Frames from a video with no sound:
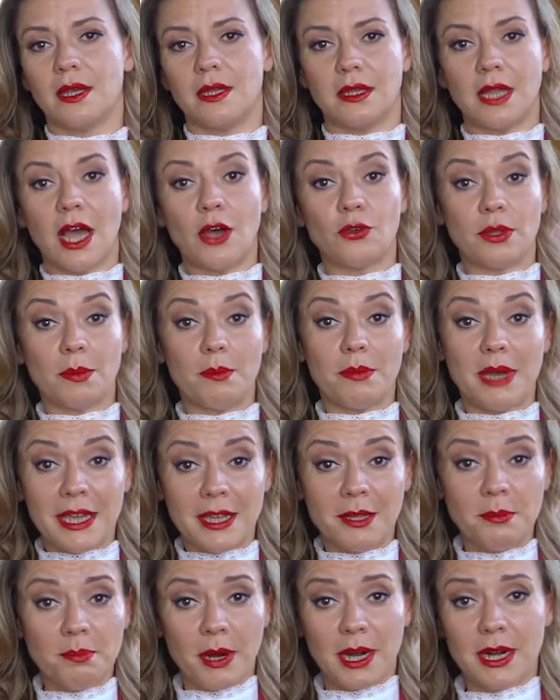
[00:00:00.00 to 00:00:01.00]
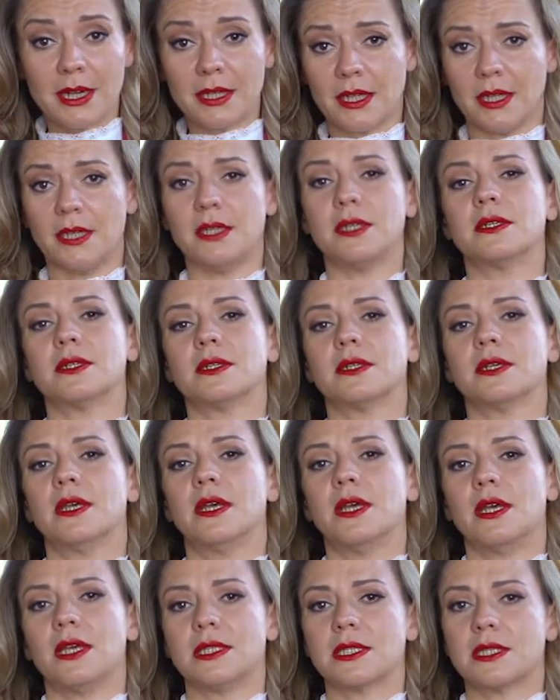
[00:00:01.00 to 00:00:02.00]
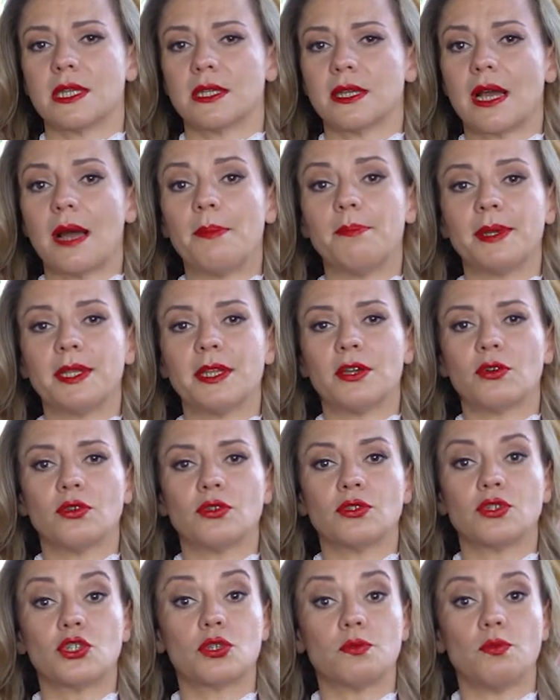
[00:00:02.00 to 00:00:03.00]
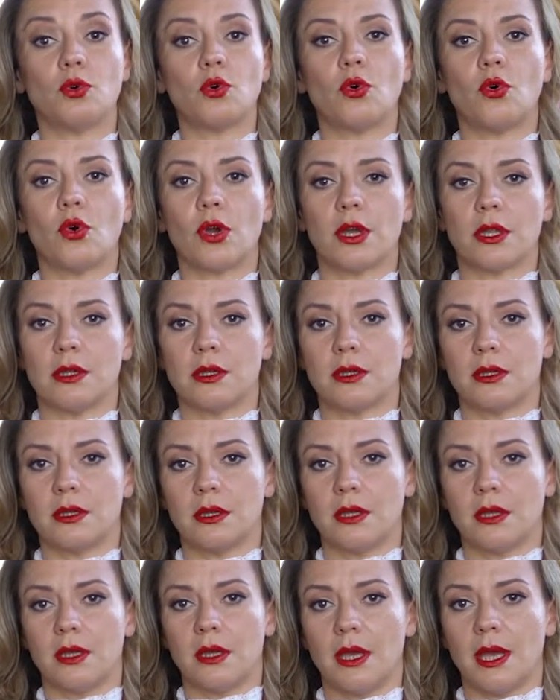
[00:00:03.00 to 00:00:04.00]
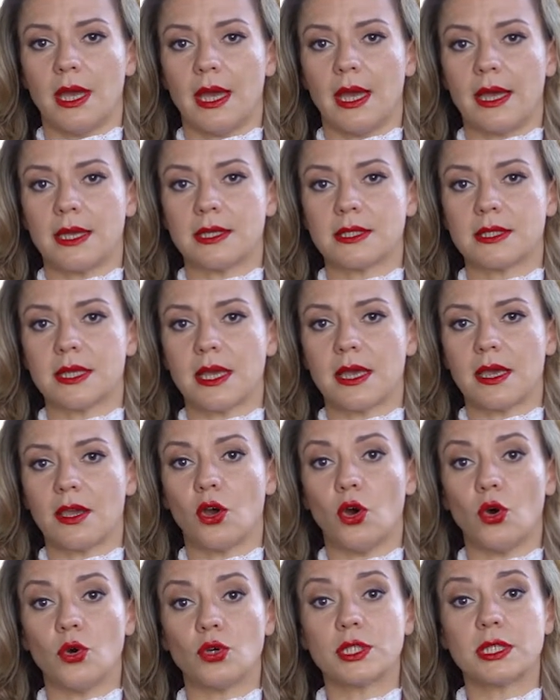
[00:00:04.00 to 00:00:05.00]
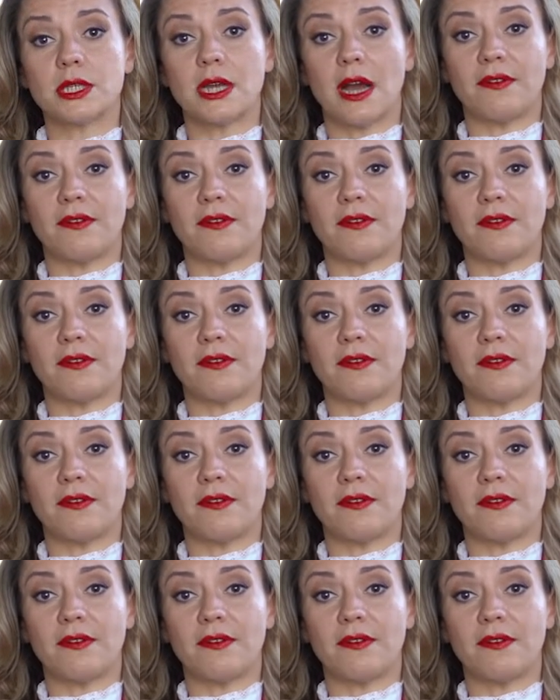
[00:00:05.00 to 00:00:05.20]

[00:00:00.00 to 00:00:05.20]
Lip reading: Now, the main part here is that company called Shmukoil has a host